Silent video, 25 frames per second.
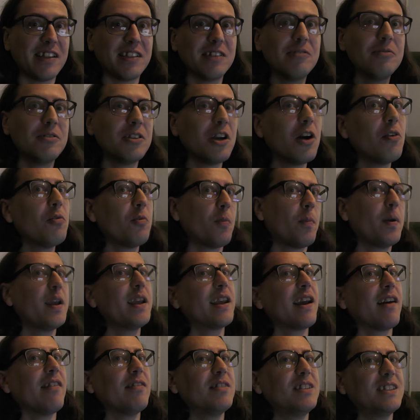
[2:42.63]
They do a no
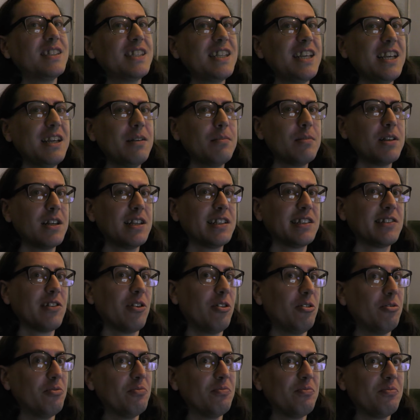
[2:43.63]
repeat guarantee, but it's
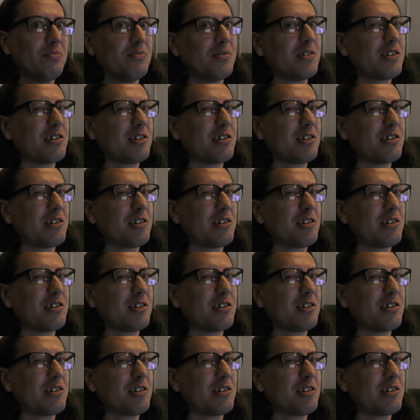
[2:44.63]
not